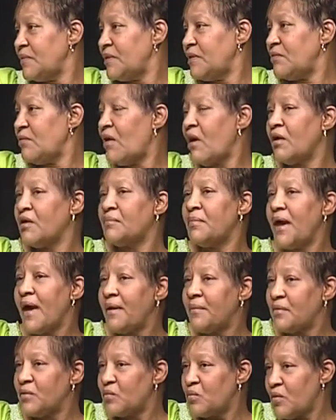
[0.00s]
You ought to be
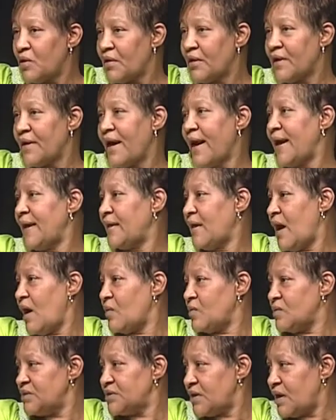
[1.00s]
able to work an eight
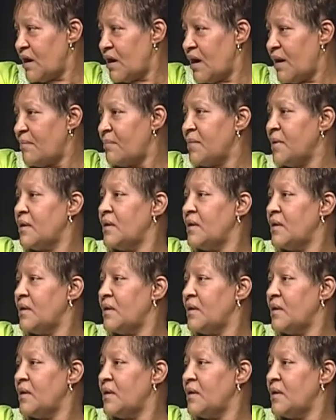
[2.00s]
hour job,